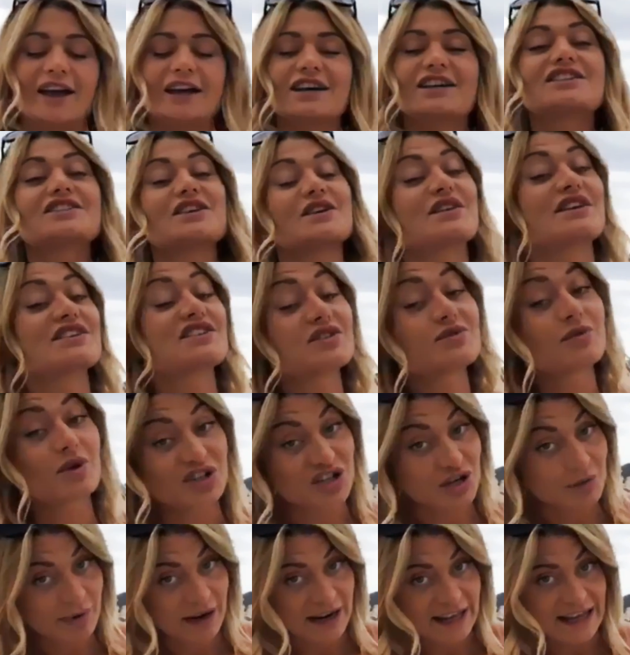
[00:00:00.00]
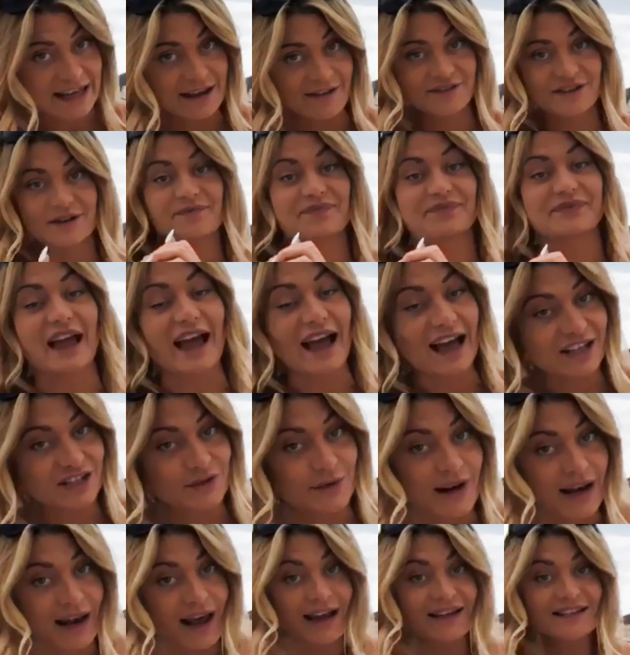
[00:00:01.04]
So this is what she believed. I had
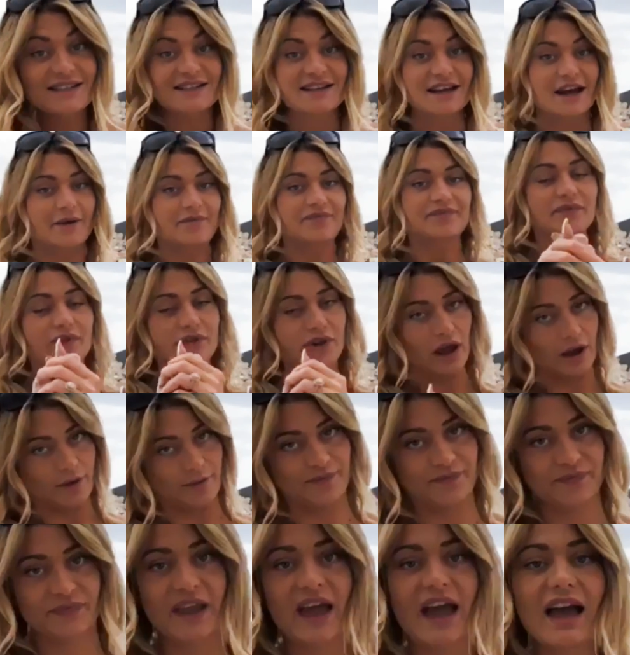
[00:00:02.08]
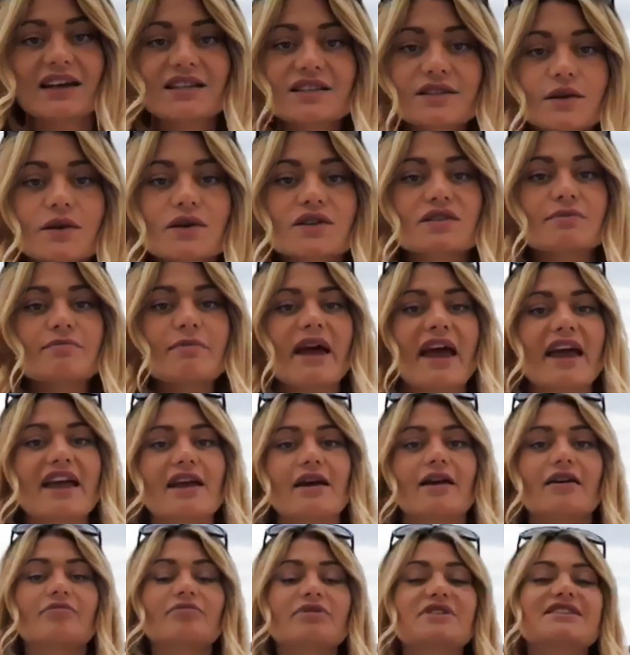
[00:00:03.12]
to enlighten her. No. Escorts
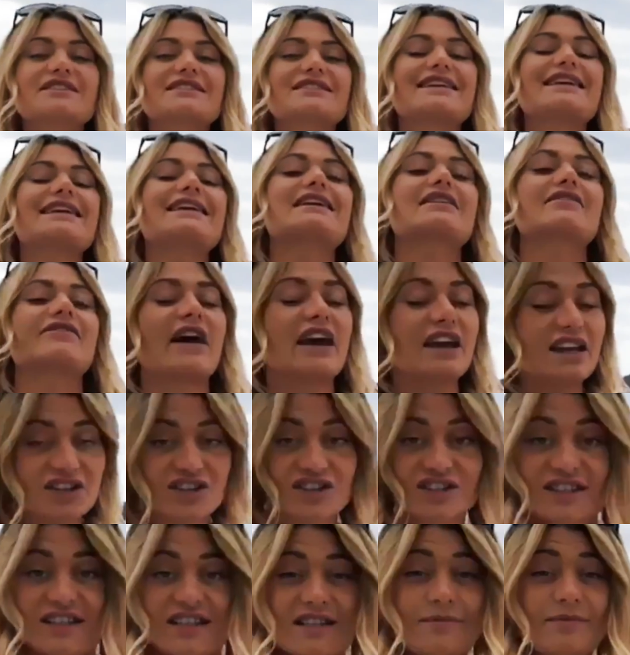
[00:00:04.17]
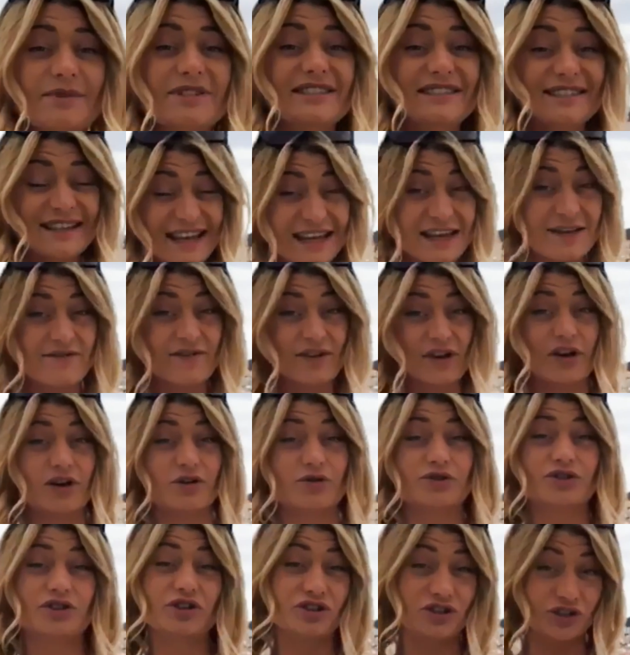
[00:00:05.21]
may perceive, agencies perceive
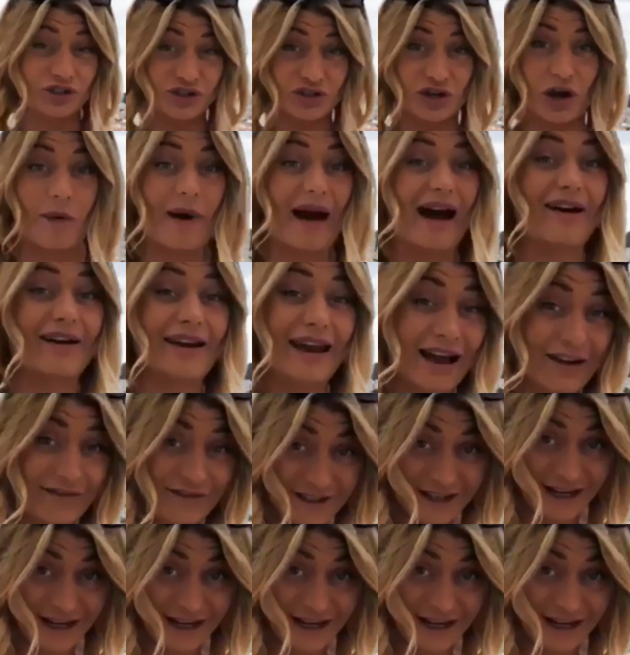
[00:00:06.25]
you to just go out and have